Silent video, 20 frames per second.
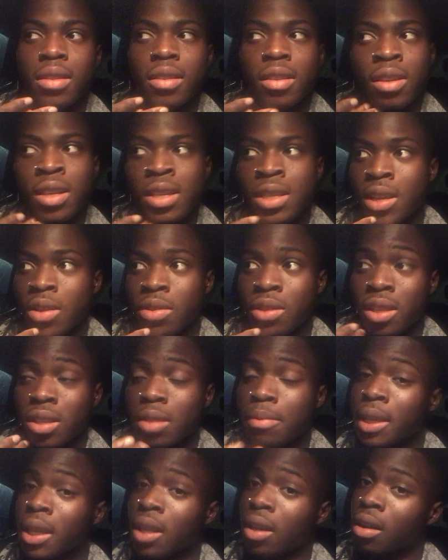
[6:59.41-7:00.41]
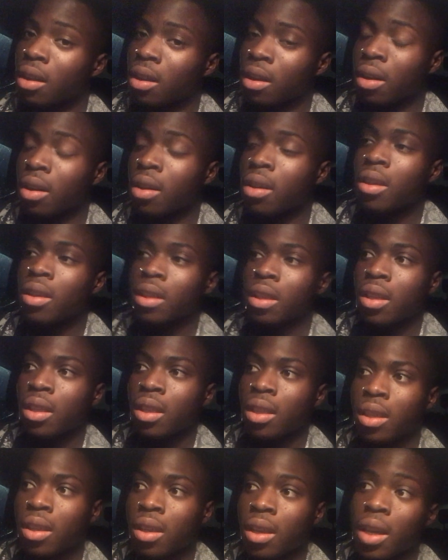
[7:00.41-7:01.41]
he's now said to me in the car,
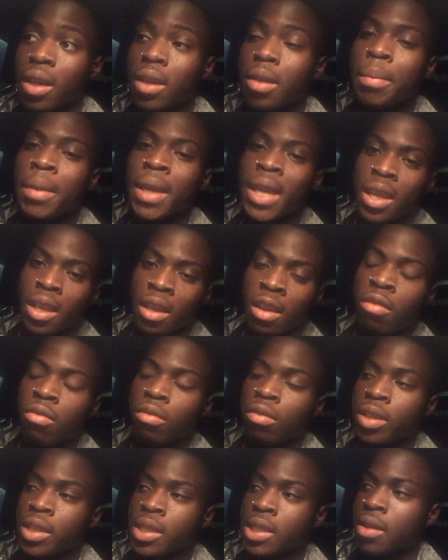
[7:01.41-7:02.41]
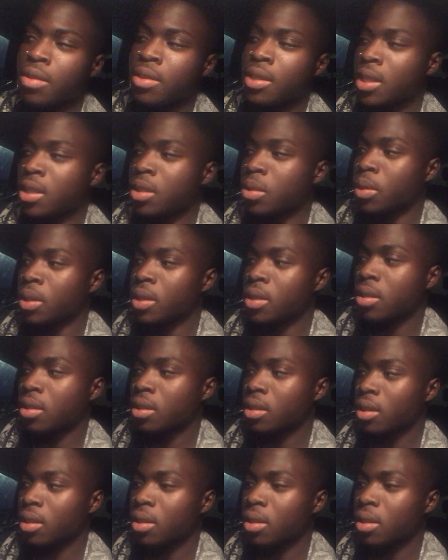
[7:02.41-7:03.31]
me and Hero, he's now said to us,